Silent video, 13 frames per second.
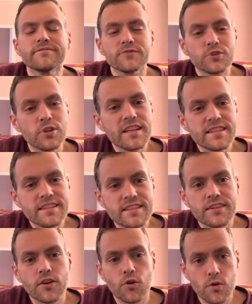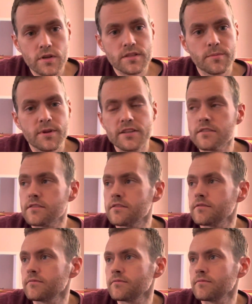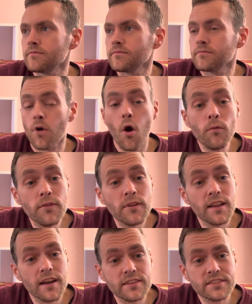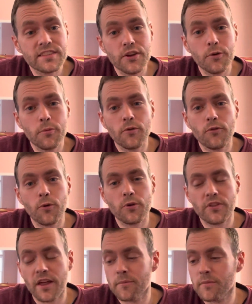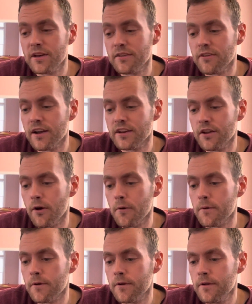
So this Christmas, hopefully I'll see you before then, but if I don't,